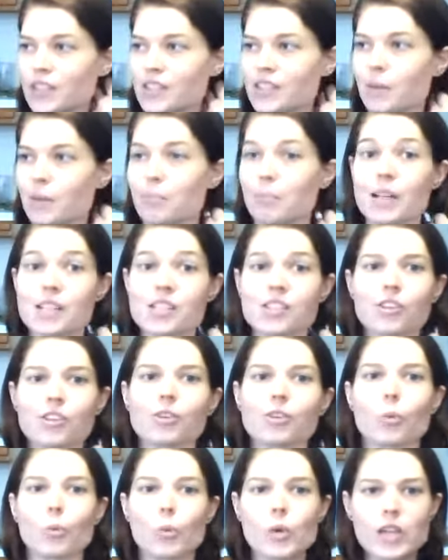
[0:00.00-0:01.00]
some
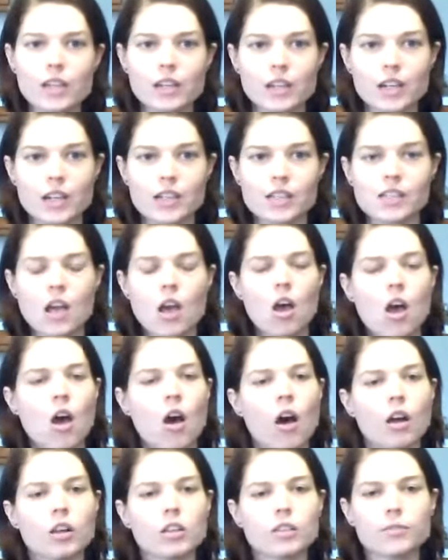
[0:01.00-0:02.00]
muscular weakness.
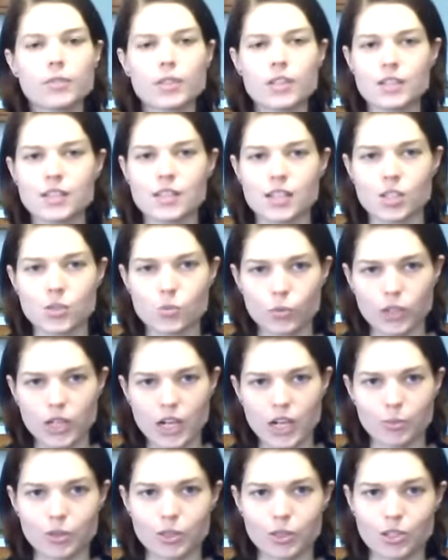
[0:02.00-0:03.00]
All of these things we're
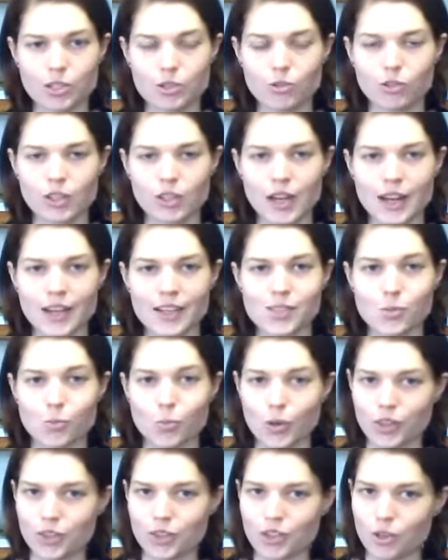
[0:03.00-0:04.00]
able to utilize
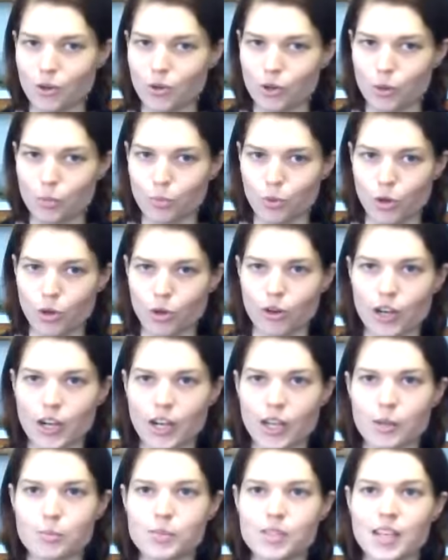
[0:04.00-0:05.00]
with the yoga
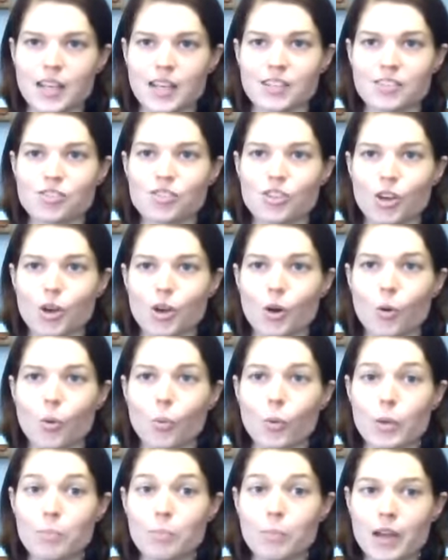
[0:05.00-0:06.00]
programs. And so
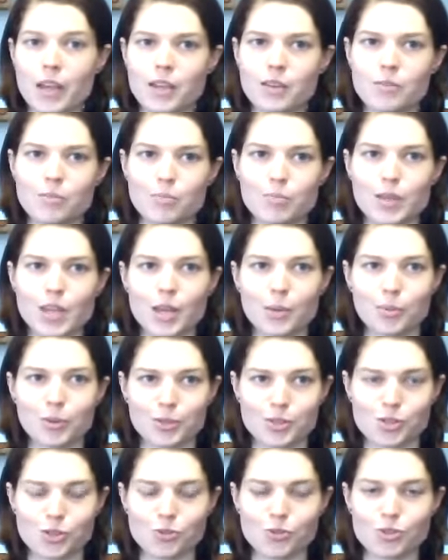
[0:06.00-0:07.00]
we might be
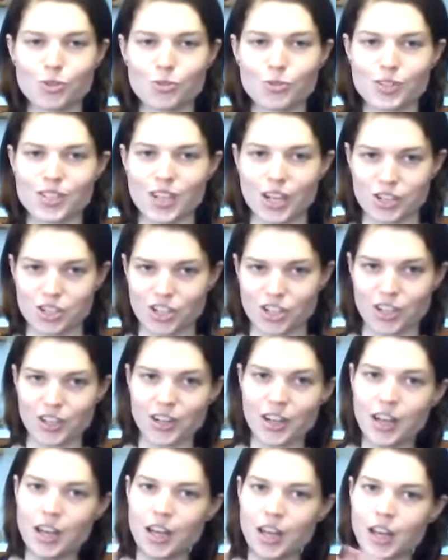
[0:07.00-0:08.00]
able to do a
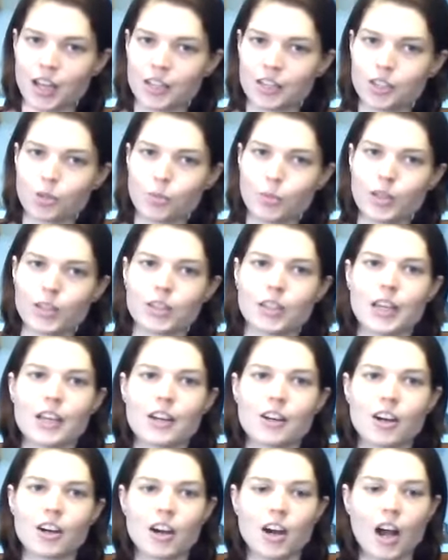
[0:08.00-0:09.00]
session a little bit
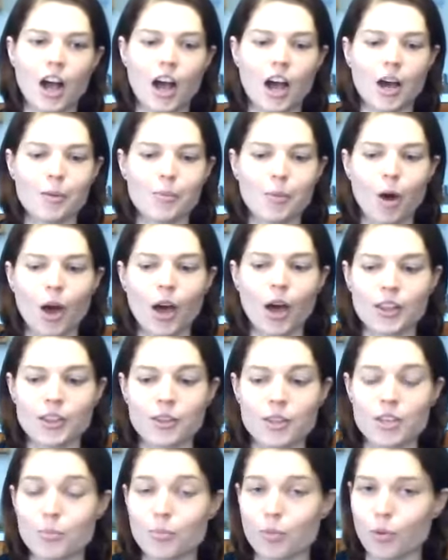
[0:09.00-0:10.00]
later on
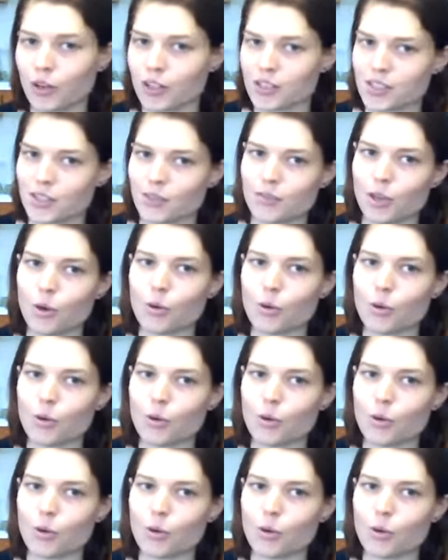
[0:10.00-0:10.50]
the importance of